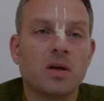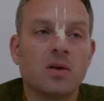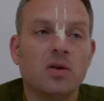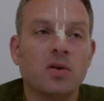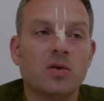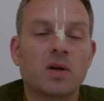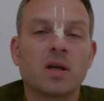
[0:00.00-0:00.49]

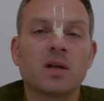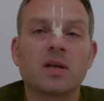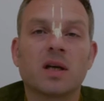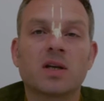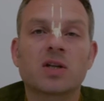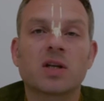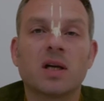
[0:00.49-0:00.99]
you can
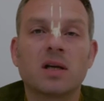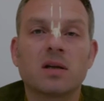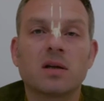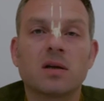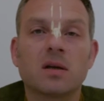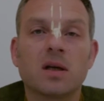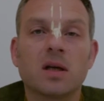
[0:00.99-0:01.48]
take
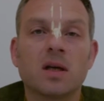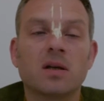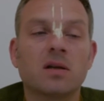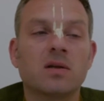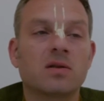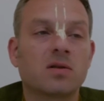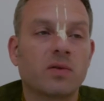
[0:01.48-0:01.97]
shelter and
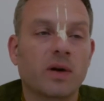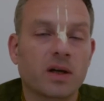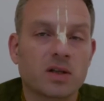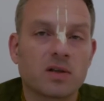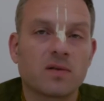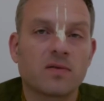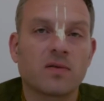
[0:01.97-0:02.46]

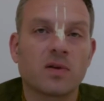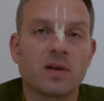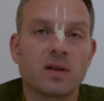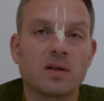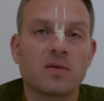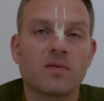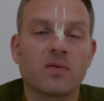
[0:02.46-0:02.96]
instructions
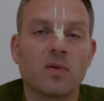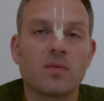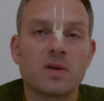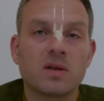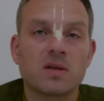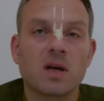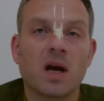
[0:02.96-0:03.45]
from
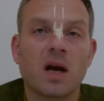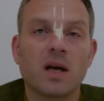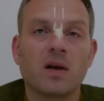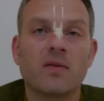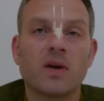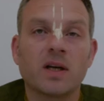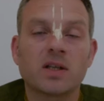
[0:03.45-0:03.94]
this higher
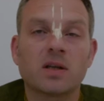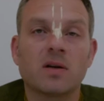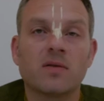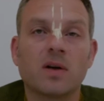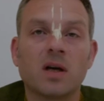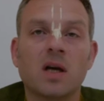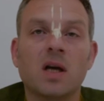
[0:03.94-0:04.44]

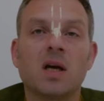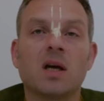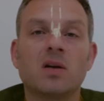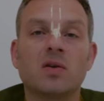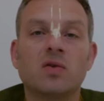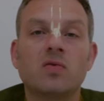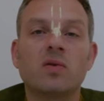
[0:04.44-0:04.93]
Vaishnava
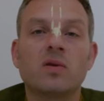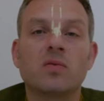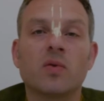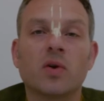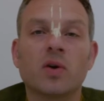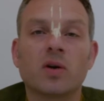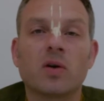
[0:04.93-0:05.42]
and do the
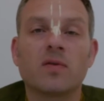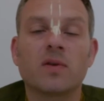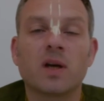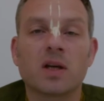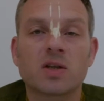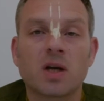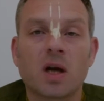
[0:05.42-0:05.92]
work of the
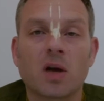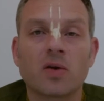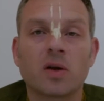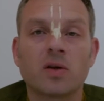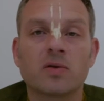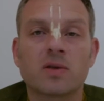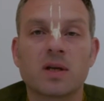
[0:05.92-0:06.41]
Acharya
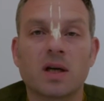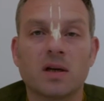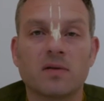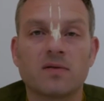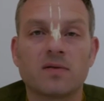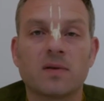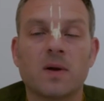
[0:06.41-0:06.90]
yourself.
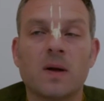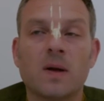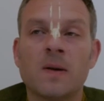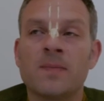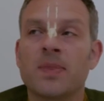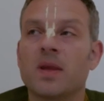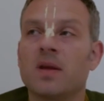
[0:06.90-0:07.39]

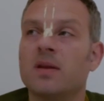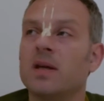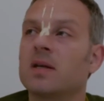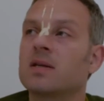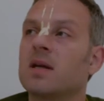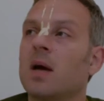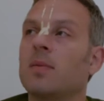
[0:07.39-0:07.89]
In the
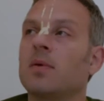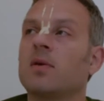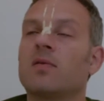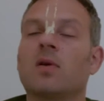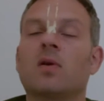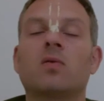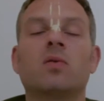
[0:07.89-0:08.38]
example of
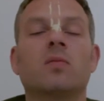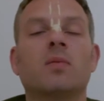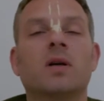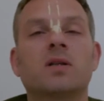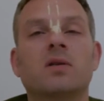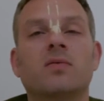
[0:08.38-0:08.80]
our Guru Maharaj, it